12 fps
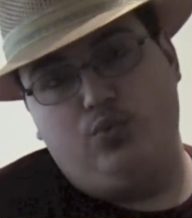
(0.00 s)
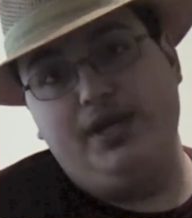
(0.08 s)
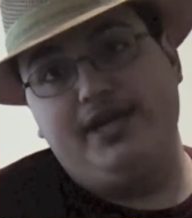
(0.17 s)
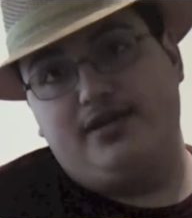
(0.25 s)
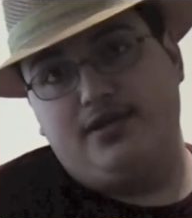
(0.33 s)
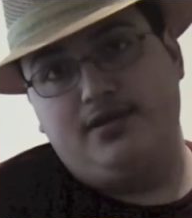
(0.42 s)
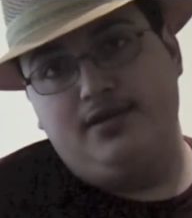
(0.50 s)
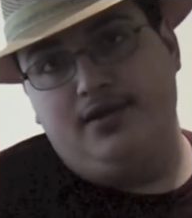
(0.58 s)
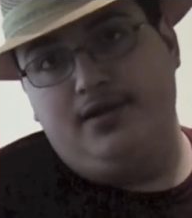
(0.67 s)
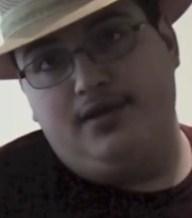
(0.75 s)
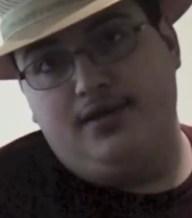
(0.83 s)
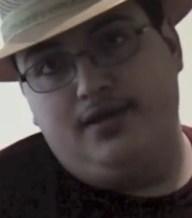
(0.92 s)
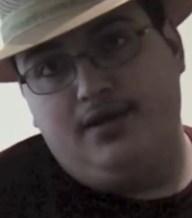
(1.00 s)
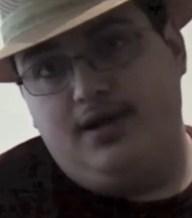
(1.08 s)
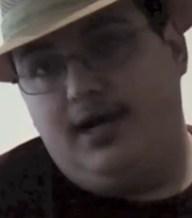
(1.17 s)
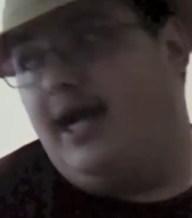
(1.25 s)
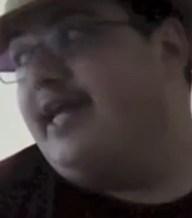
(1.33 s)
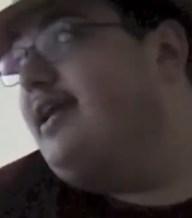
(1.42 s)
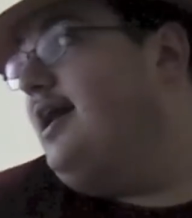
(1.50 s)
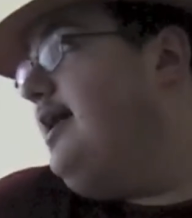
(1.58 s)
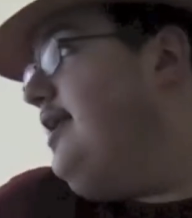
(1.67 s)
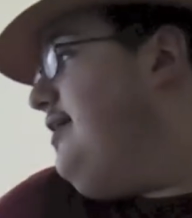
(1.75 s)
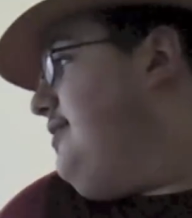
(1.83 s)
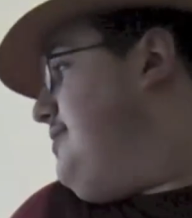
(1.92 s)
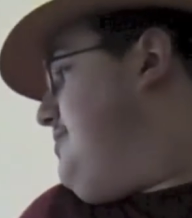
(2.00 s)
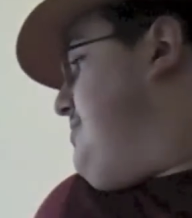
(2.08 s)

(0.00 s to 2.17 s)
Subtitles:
week, I got it.